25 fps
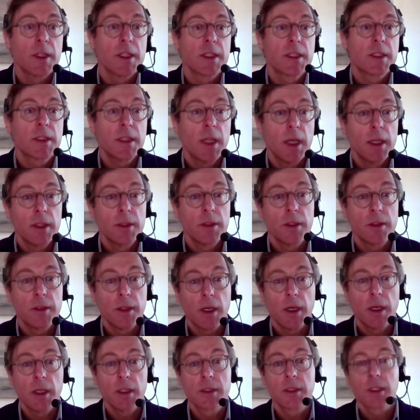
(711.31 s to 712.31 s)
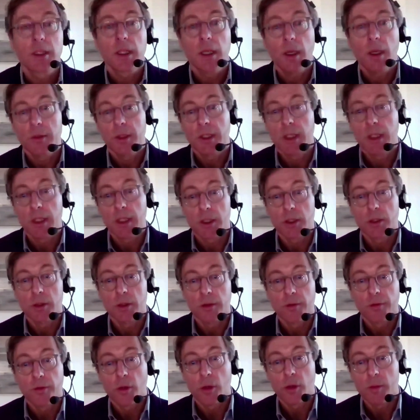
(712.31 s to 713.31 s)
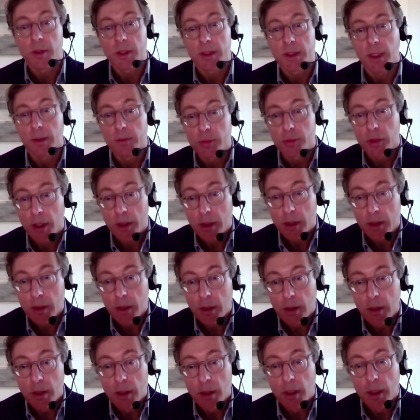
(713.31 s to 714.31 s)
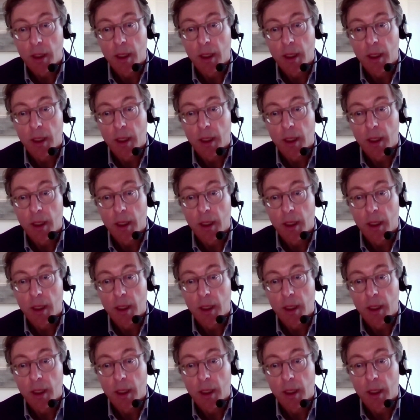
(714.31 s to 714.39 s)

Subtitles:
standardized communication formats and protocol,